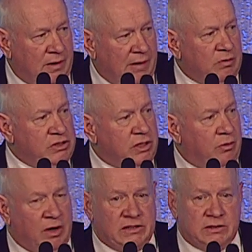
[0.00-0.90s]
Every
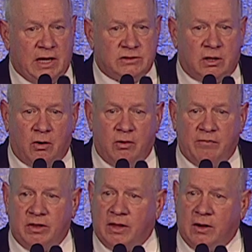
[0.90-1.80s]
generation has to learn
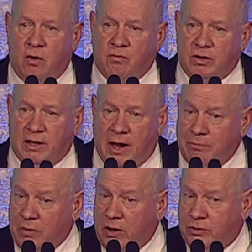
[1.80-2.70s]
everything over again.
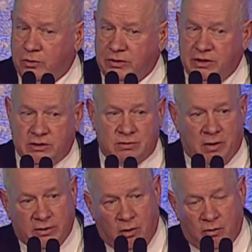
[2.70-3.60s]
I'm married to a teacher.
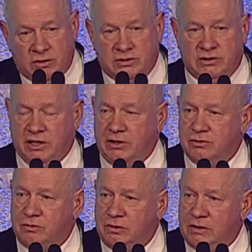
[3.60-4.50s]
My daughter's a teacher.